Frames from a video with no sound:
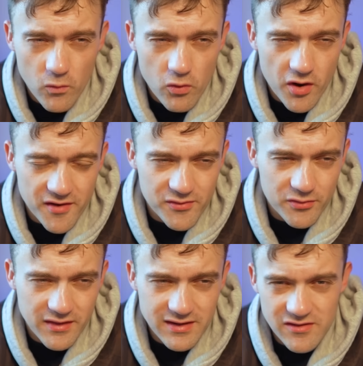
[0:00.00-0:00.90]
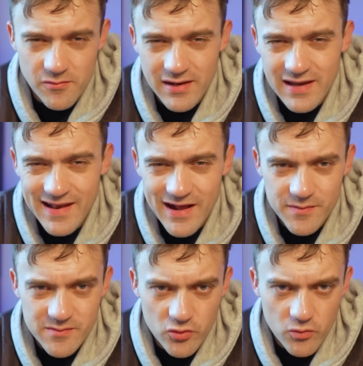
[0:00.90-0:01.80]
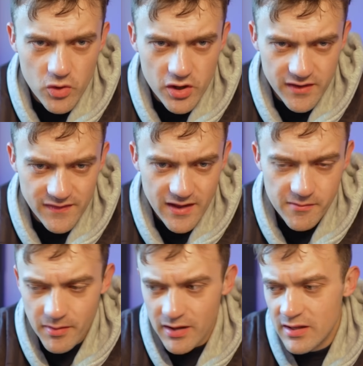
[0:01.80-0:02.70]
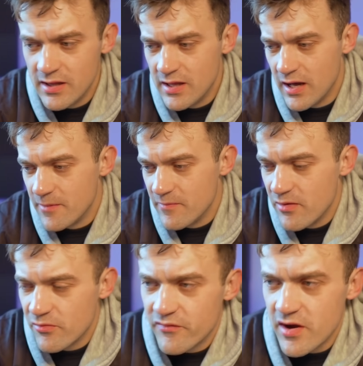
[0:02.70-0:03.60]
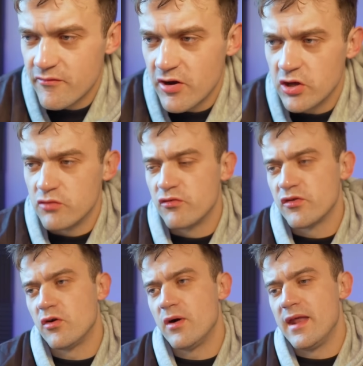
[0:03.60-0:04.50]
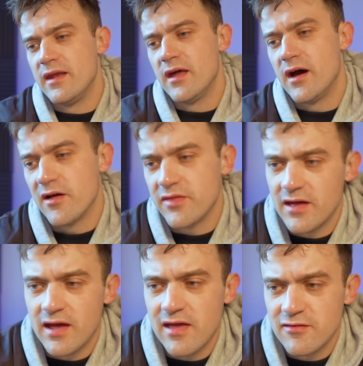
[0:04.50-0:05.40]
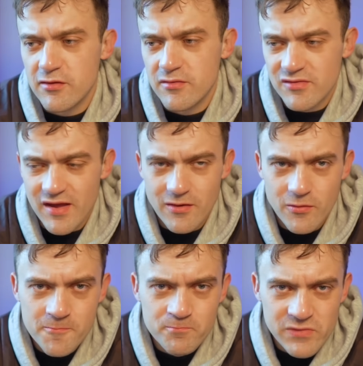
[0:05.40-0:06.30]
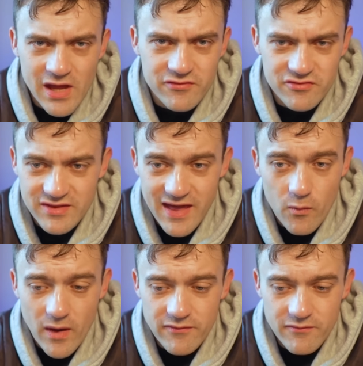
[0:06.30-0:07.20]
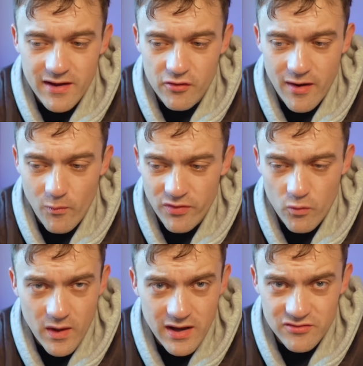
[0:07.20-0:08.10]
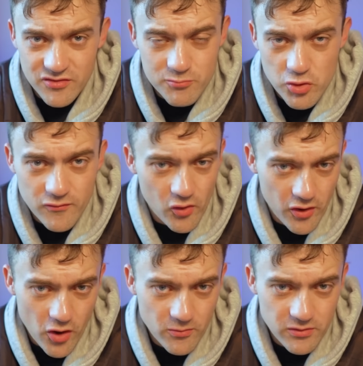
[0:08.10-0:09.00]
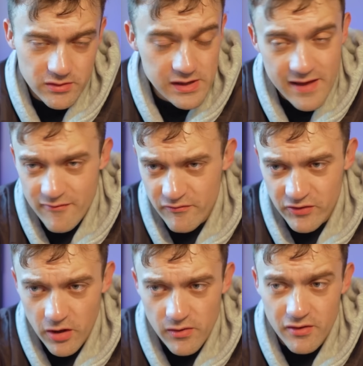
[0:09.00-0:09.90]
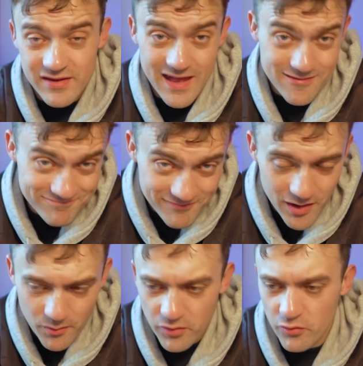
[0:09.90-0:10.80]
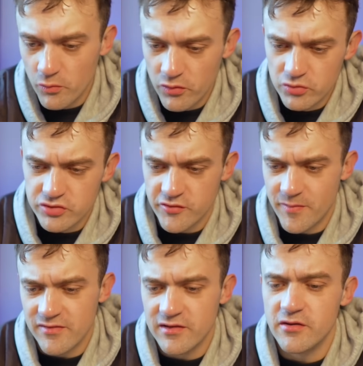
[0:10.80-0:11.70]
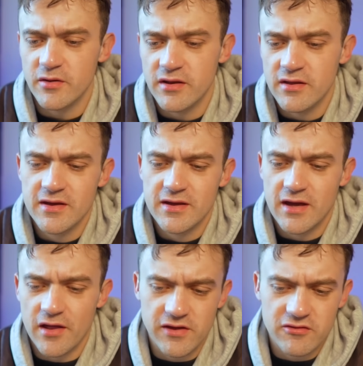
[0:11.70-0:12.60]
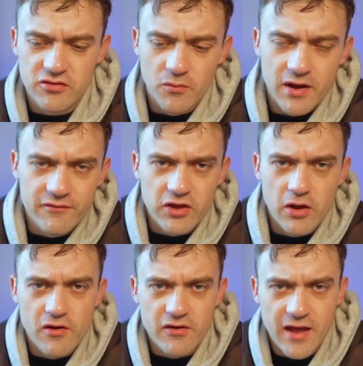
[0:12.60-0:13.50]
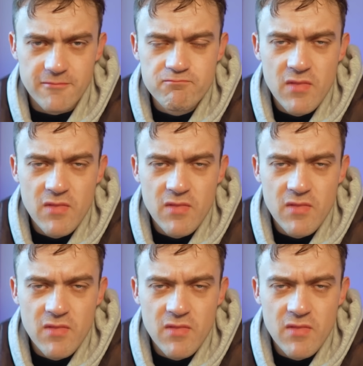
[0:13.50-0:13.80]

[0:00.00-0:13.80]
Walker, I still think there needs to be a little bit more work in there. But um, it was a very, very good result. And uh, I think against Luton Town, you have to just get away from that ground with a win and just move on and hope you never have to go there again. Uh, with, with all due respect to Luton, I think you just don't want to have to go there again.